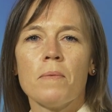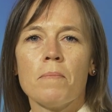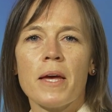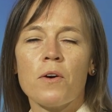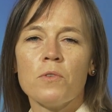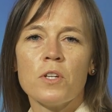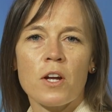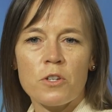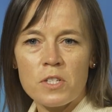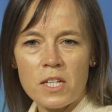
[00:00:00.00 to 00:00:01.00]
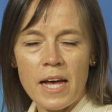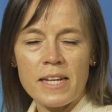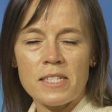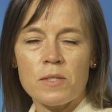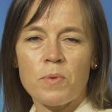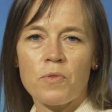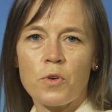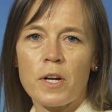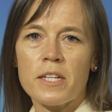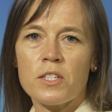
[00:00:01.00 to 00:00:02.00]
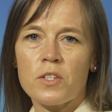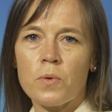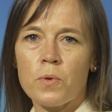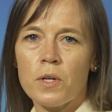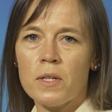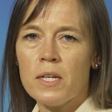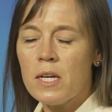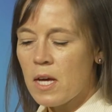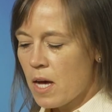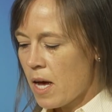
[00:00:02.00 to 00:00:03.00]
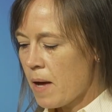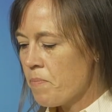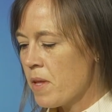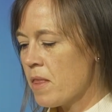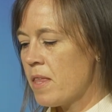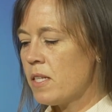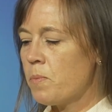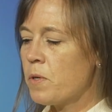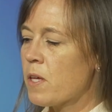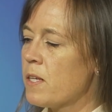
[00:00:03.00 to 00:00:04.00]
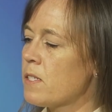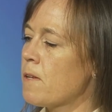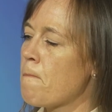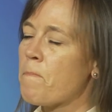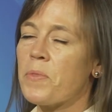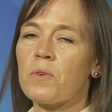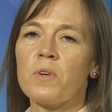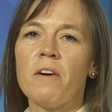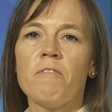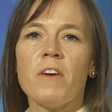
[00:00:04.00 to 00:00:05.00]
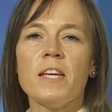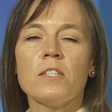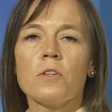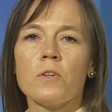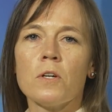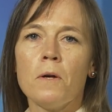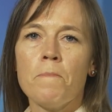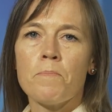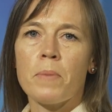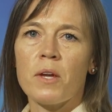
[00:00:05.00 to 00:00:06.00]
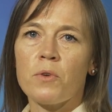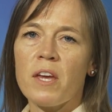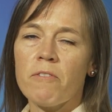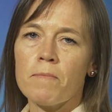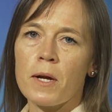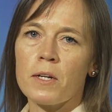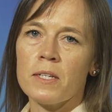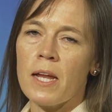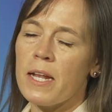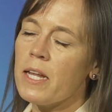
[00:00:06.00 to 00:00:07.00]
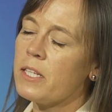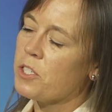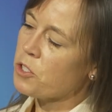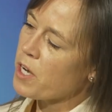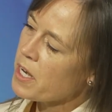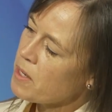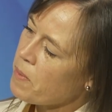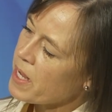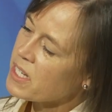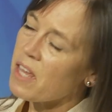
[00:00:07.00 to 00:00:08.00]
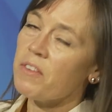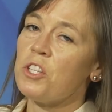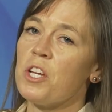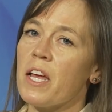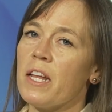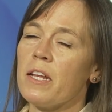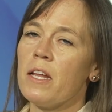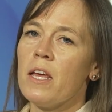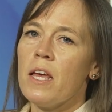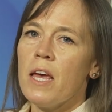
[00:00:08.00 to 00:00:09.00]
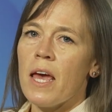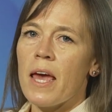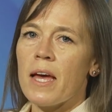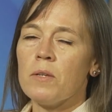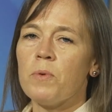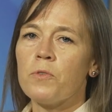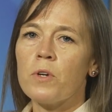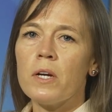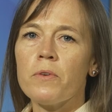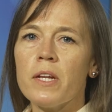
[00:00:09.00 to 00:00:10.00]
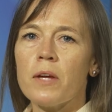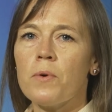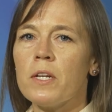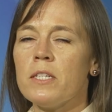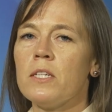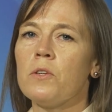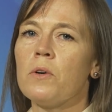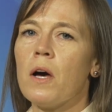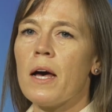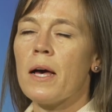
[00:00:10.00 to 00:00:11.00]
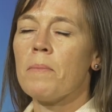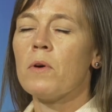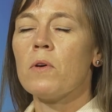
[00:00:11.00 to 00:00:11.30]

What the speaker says: my own daughter's classes before at school. This book is The Rough-Faced Girl by Rafe Martin and illustrated by David Shannon. And before I read, I wanted to